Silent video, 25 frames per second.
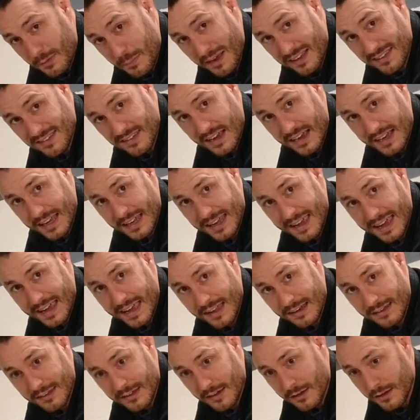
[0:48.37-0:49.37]
my second
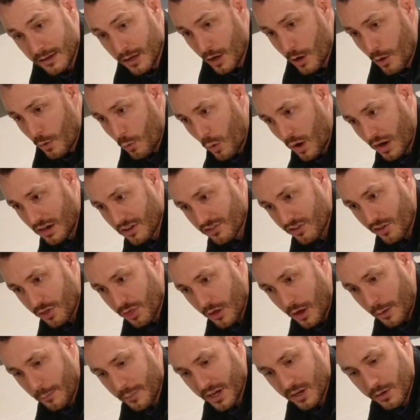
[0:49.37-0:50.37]
hand in. One is a
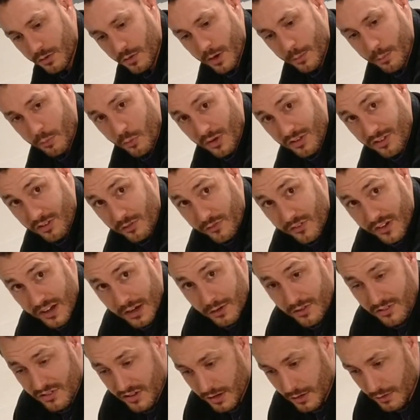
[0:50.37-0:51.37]
thumb in grip, one's a
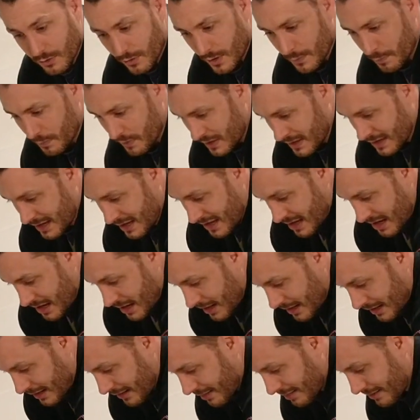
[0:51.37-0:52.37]
fingers in grip.
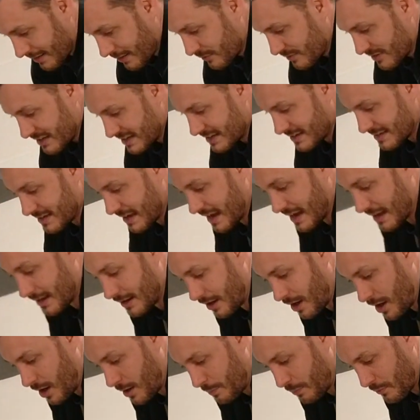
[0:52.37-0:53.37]
I'm gonna lift Ian's head
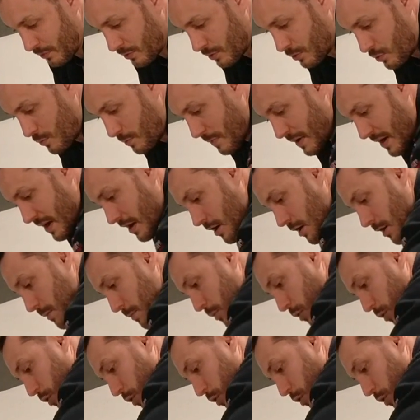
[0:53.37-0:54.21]
up, loop my arm